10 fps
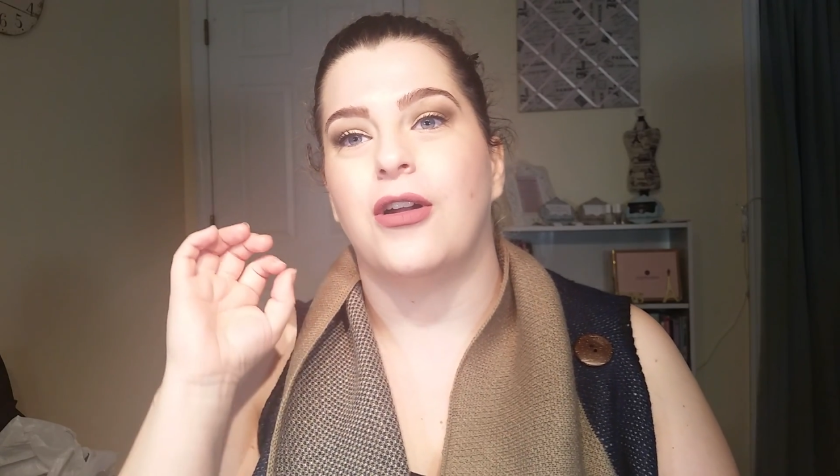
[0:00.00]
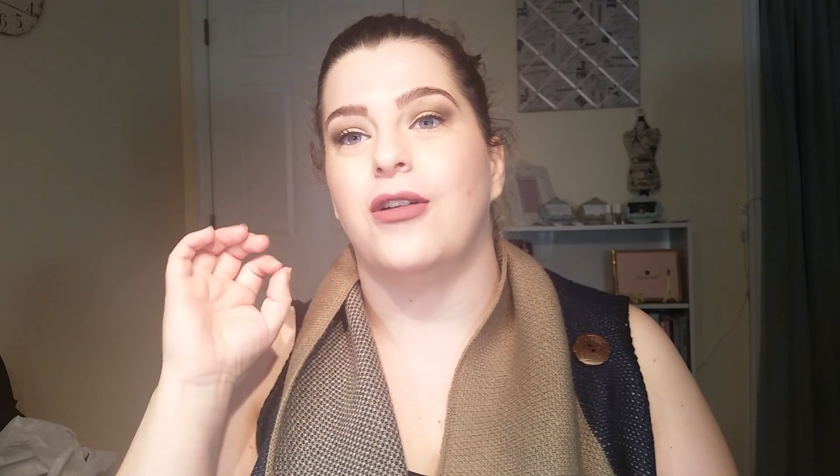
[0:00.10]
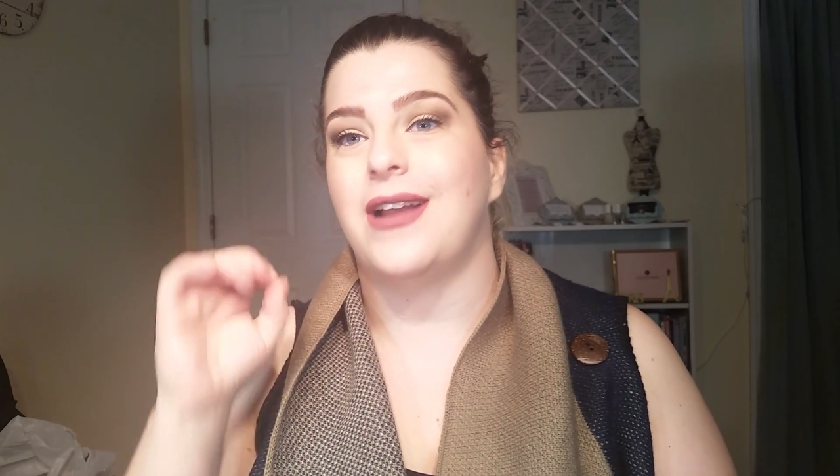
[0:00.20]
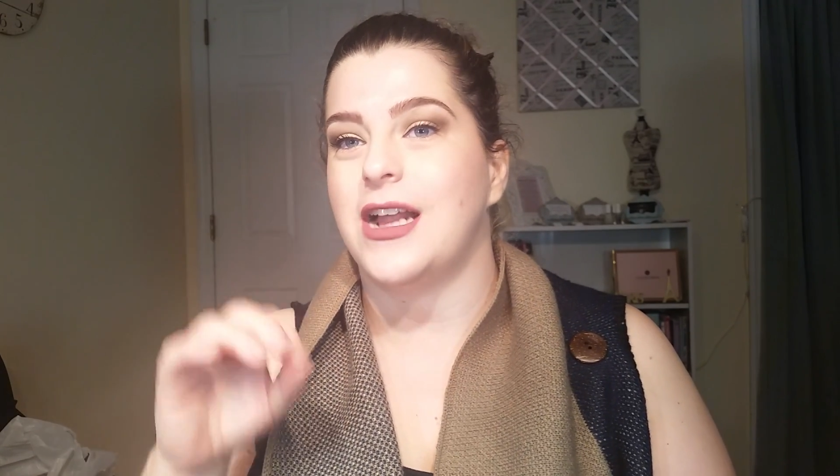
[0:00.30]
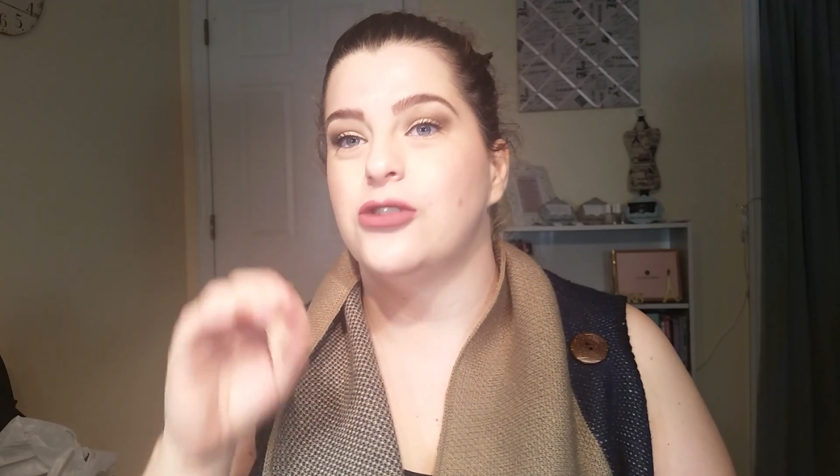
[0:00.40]

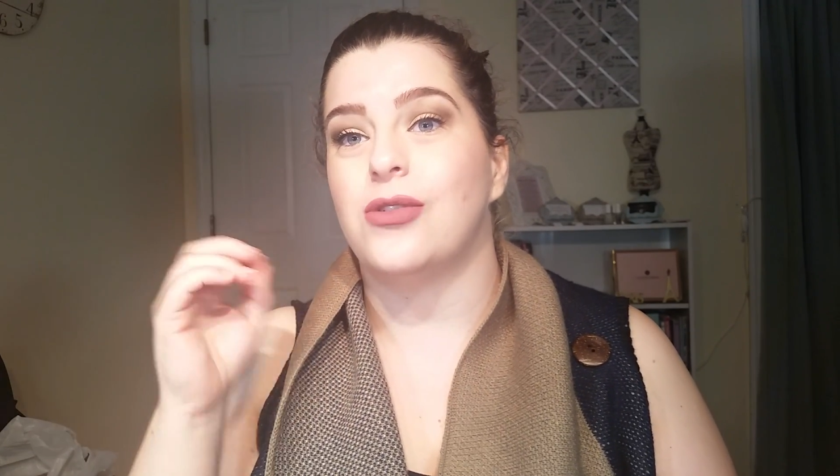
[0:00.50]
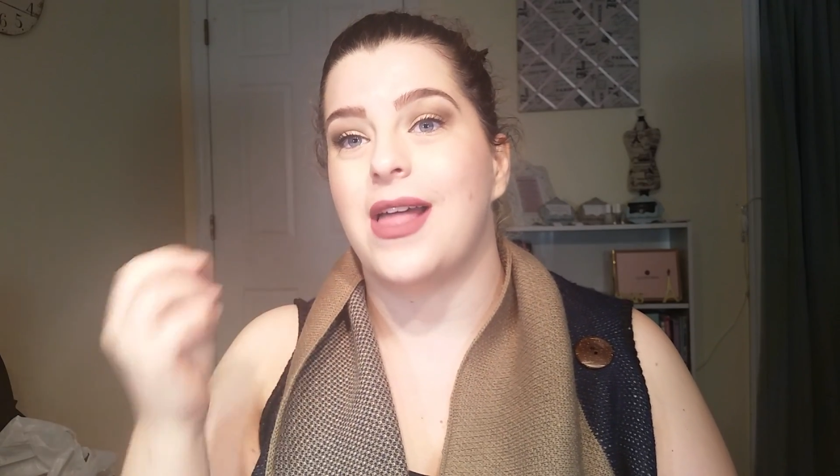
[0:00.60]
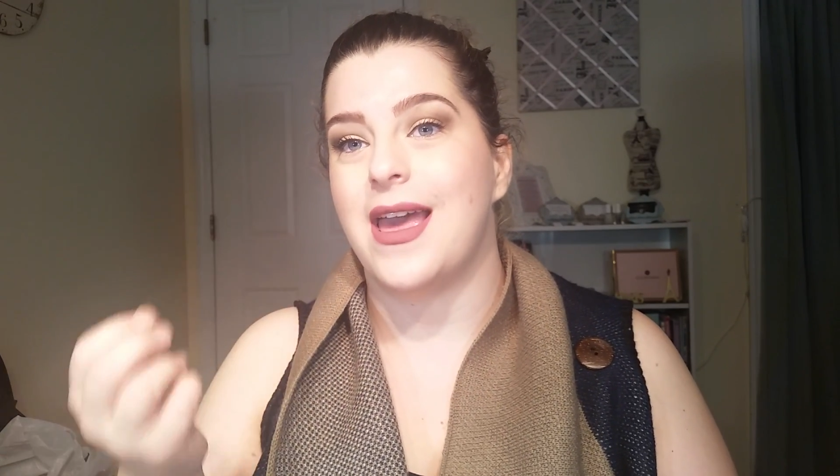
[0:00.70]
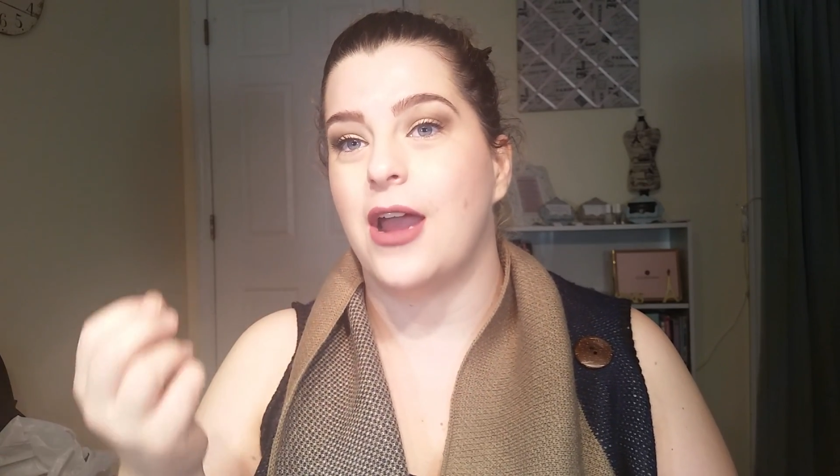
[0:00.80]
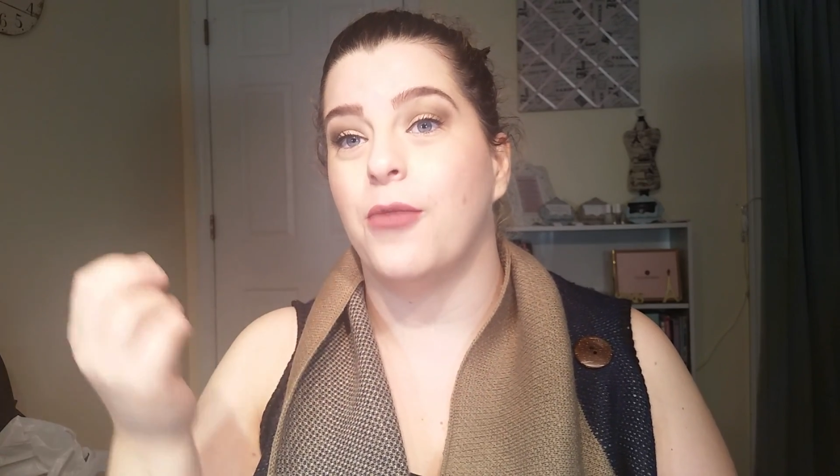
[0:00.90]
or natural
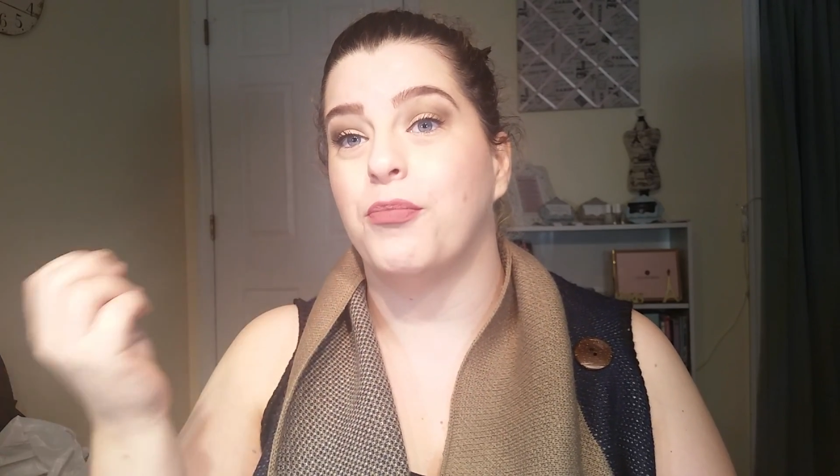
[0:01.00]
hair